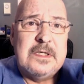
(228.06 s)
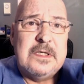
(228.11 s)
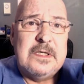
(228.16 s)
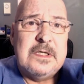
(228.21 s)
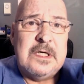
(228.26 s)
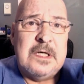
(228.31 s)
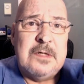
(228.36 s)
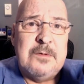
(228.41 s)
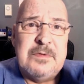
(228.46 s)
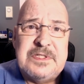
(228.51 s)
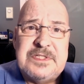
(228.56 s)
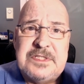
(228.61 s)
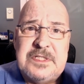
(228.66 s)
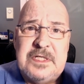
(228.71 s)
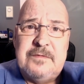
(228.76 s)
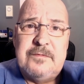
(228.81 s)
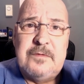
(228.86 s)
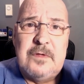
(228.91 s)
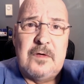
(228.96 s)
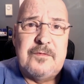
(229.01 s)
He
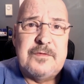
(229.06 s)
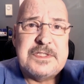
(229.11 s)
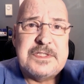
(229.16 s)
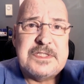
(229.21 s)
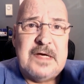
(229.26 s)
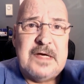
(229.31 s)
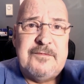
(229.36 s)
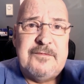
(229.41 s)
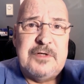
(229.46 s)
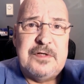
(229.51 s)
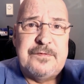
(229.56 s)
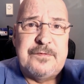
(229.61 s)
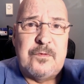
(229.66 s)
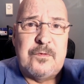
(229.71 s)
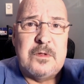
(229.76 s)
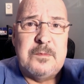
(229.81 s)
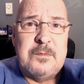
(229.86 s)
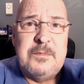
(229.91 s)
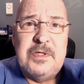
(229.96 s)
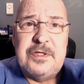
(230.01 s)
received over
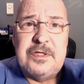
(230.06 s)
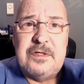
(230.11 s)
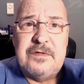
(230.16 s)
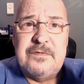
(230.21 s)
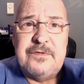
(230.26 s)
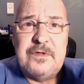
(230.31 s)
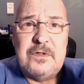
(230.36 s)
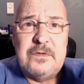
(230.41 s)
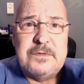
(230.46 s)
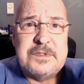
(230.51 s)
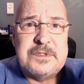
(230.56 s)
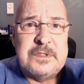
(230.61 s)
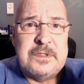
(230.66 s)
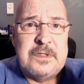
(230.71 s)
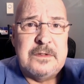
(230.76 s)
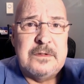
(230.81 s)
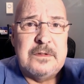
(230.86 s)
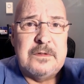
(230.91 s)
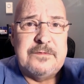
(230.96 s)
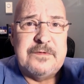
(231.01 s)
74 million votes in
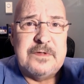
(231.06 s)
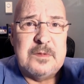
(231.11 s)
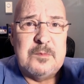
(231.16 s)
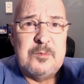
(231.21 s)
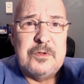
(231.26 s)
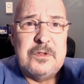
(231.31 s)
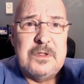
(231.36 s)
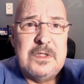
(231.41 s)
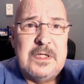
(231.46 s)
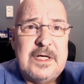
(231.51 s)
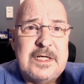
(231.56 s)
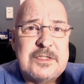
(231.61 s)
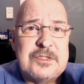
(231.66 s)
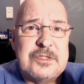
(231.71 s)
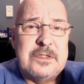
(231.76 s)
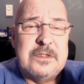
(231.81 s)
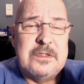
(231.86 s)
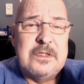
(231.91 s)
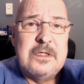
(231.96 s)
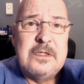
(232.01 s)
the November election.